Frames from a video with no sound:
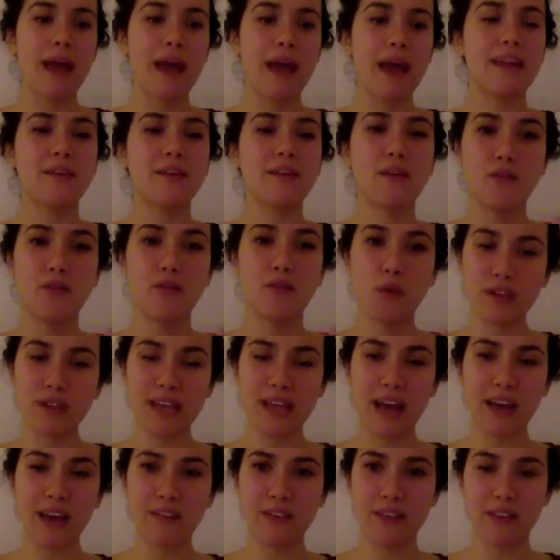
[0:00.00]
And of course,
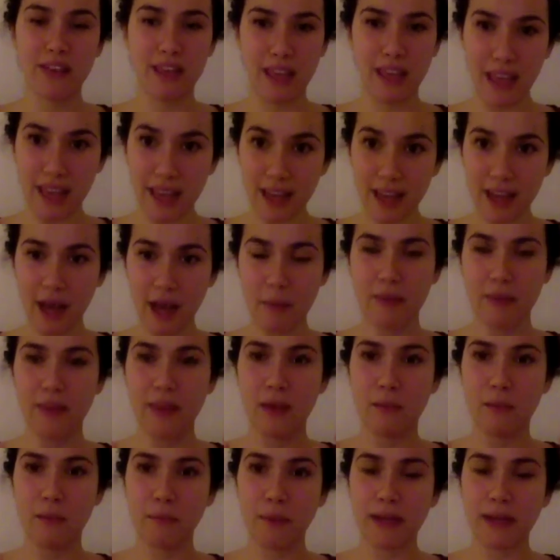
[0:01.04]
having the income and
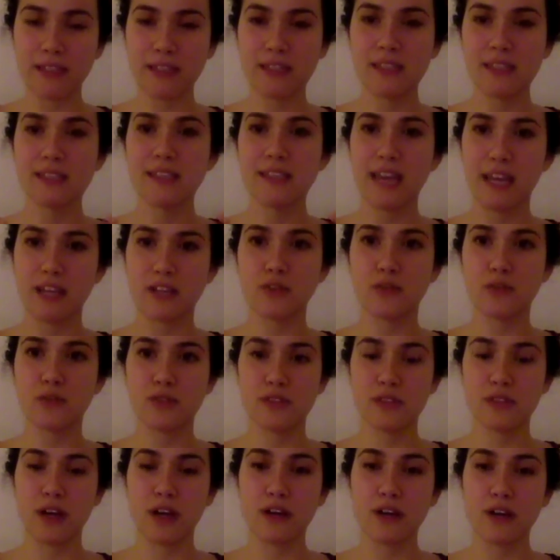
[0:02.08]
the abundance as a
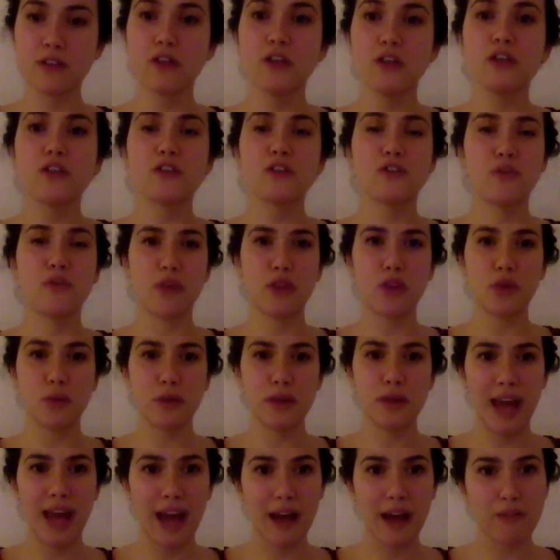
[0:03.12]
result so that you
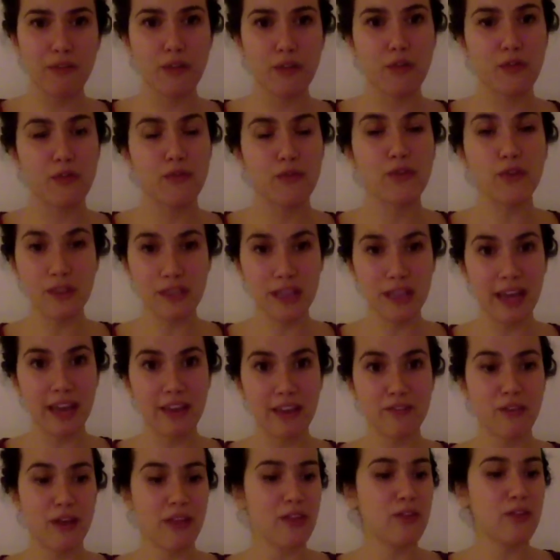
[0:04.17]
can have the full
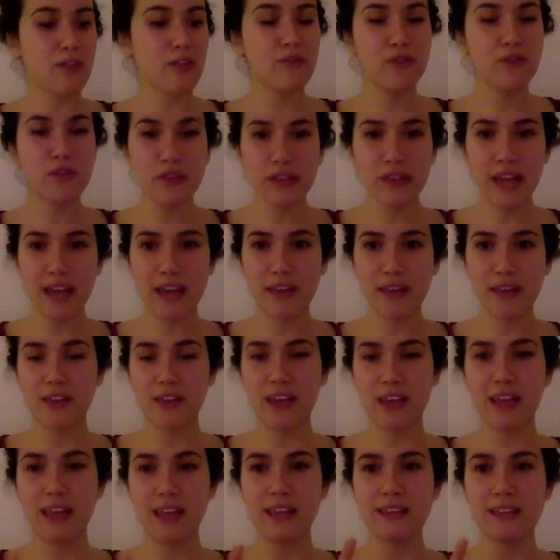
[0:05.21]
life. And the full life
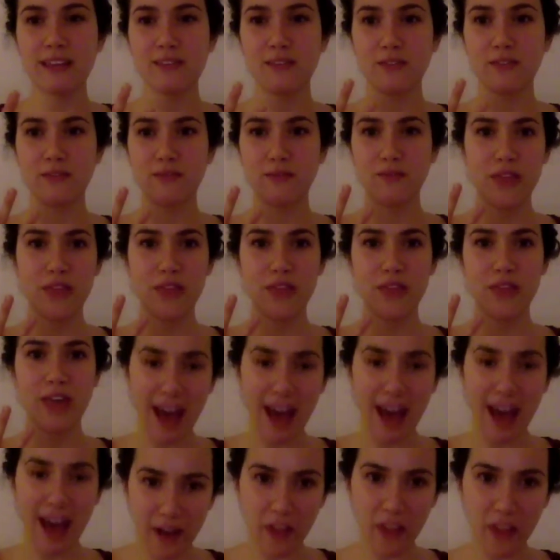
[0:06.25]
is the
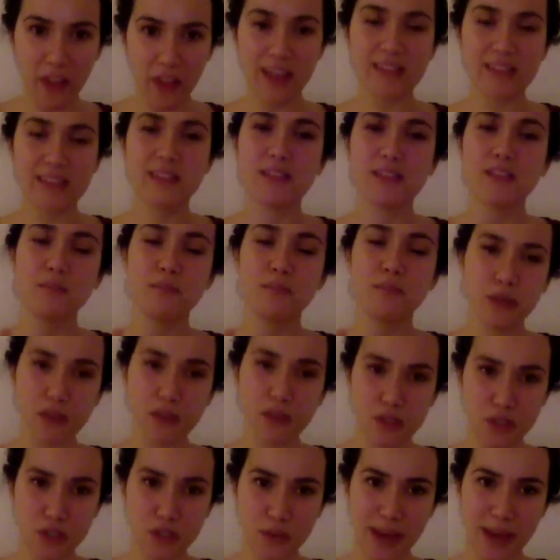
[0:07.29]
health, it's the
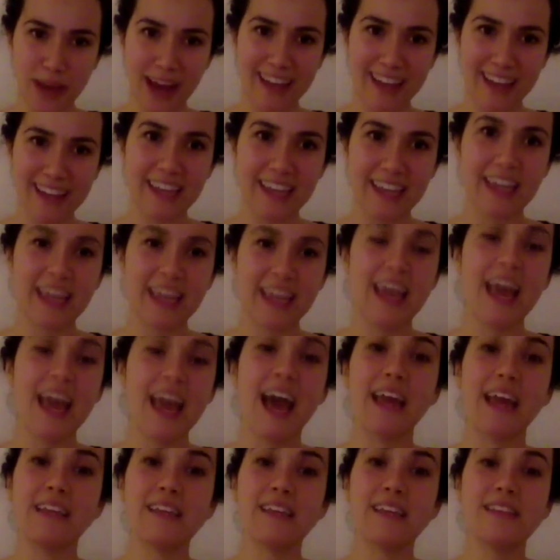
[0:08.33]
spirituality,
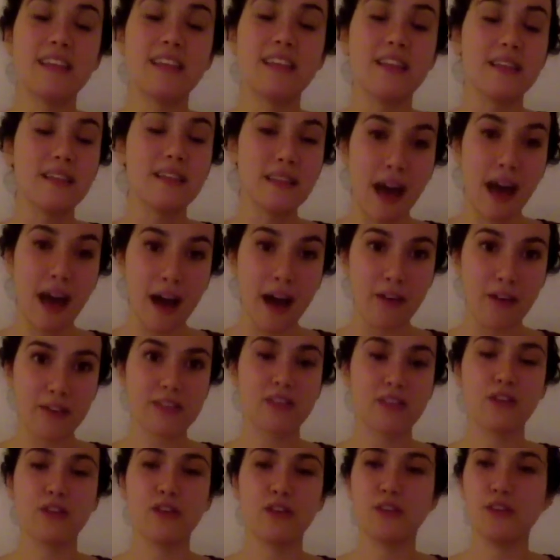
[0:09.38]
and it's the love,
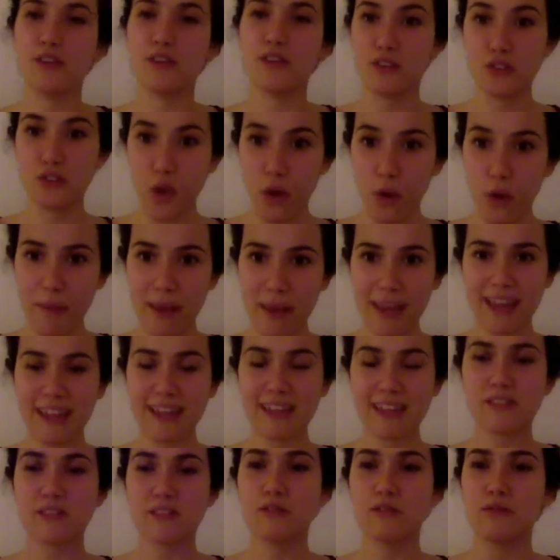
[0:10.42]
it's your soulmate,
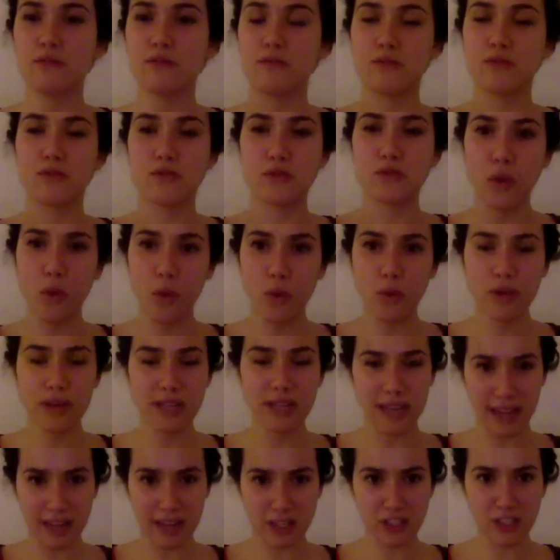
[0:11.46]
it's soul
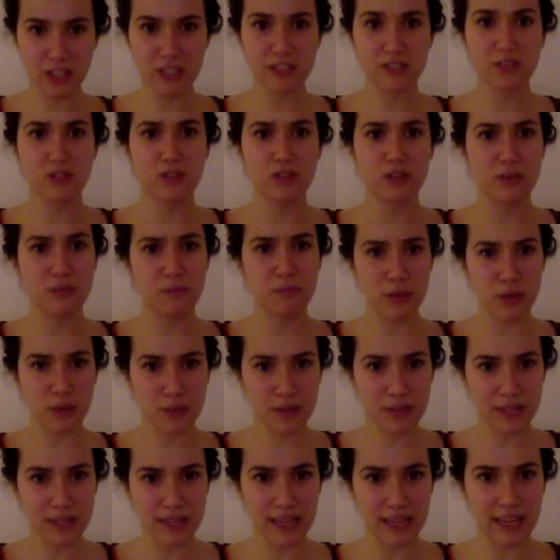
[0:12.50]
connections, it's
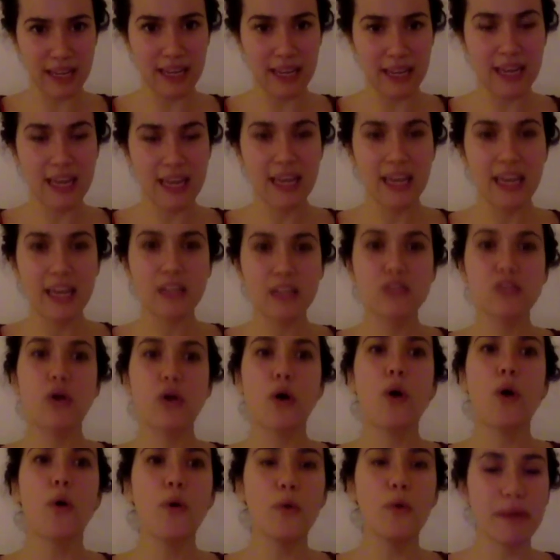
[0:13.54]
community, it's the
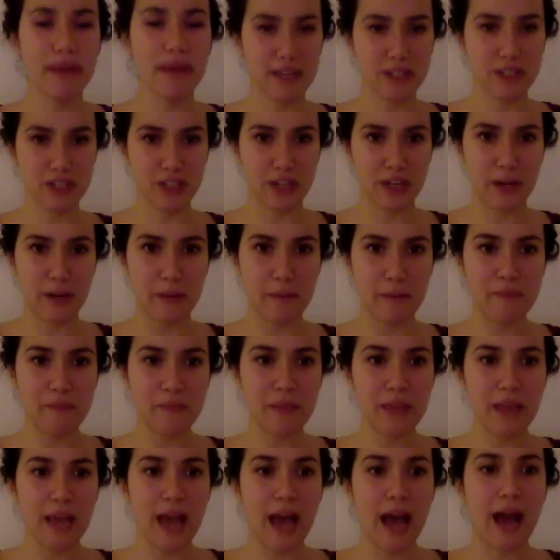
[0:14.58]
whole picture.
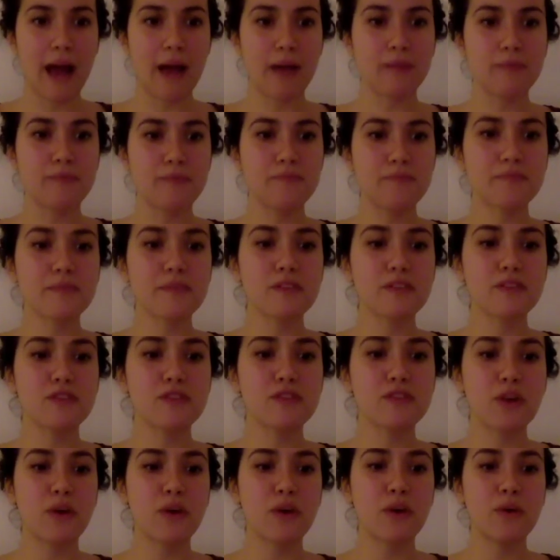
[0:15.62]

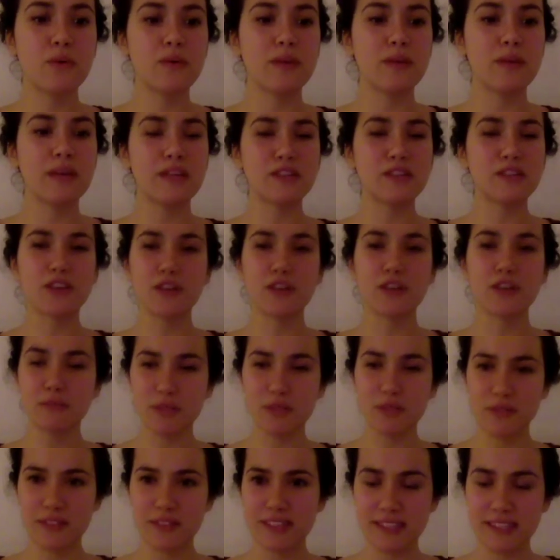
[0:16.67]
So in terms
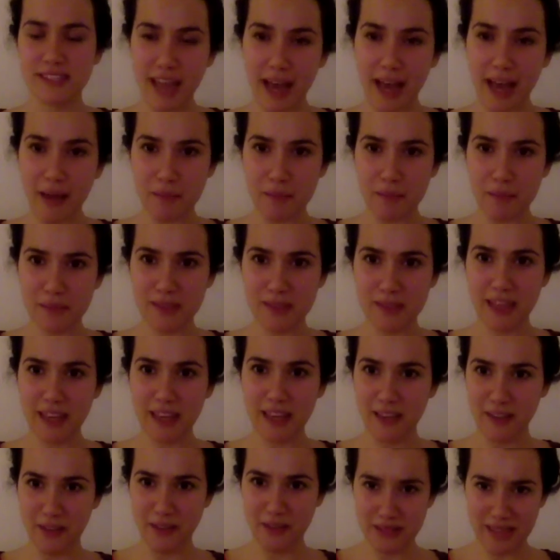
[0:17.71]
of steps, like
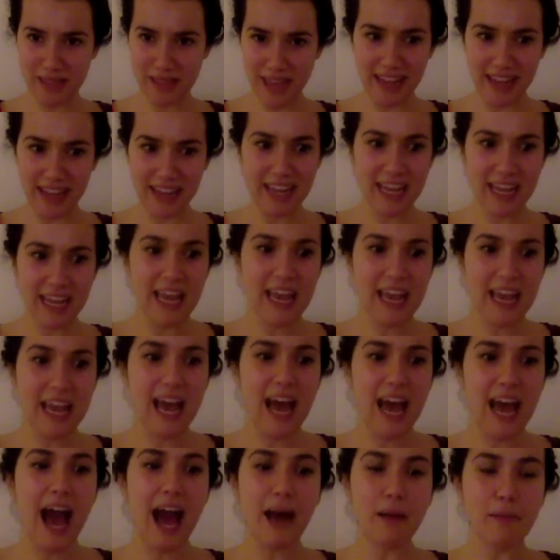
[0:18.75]
you said,
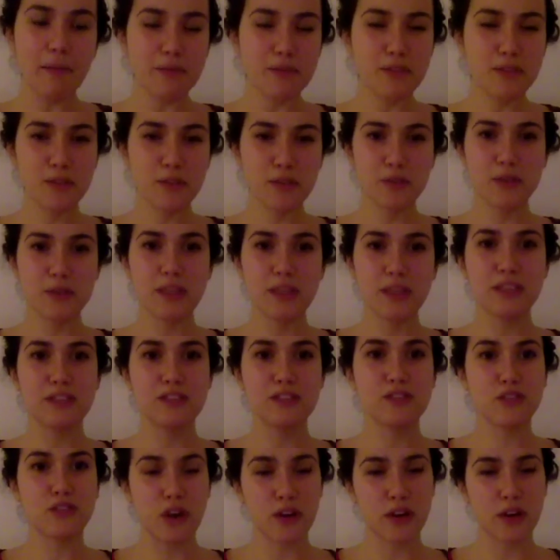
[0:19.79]
absolutely
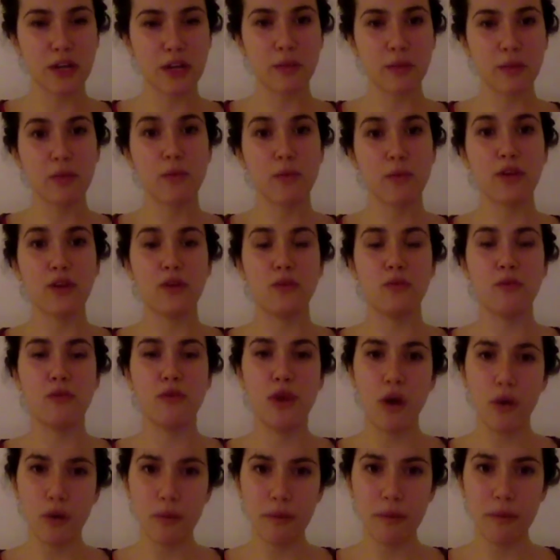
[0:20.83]
starting with what you
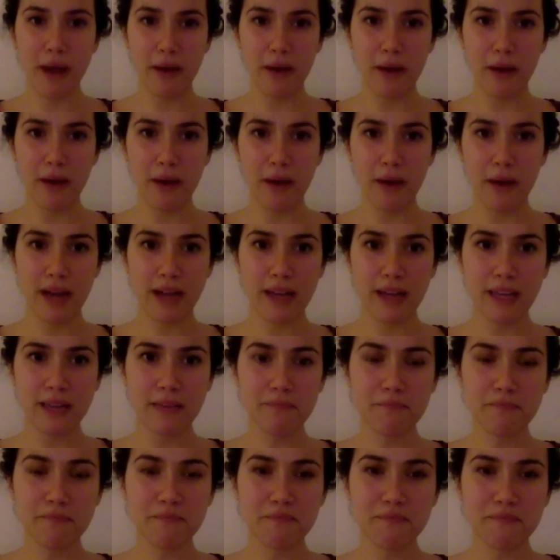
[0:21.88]
know about your
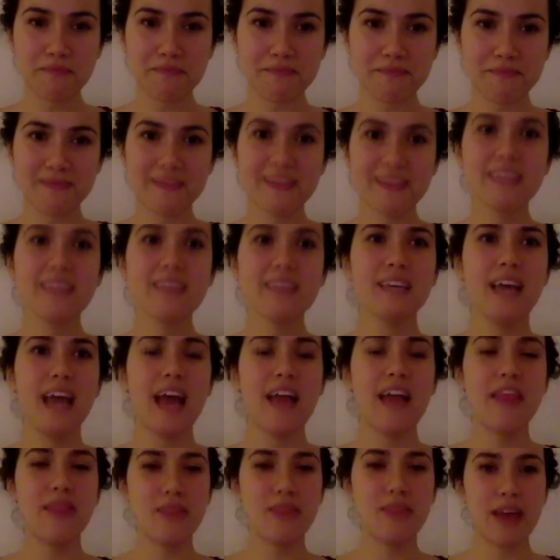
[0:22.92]
body
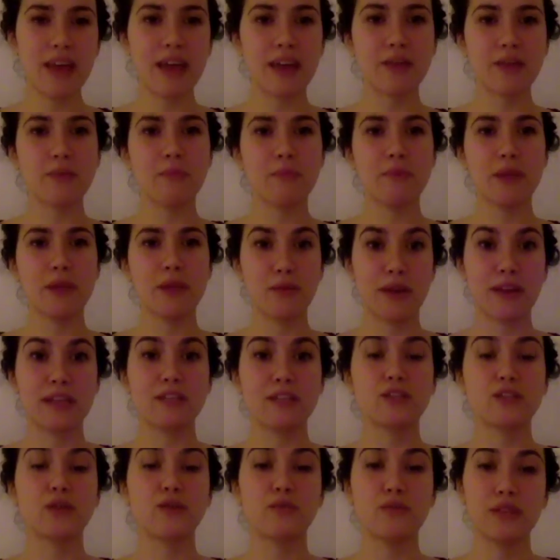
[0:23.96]
and then being ready
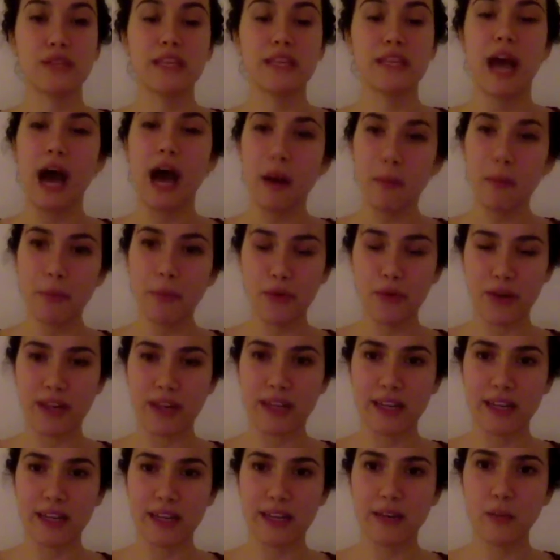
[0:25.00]
to really upgrade
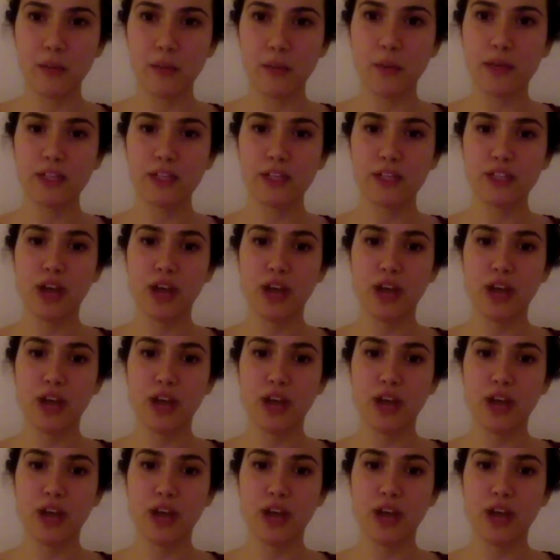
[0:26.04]
it, which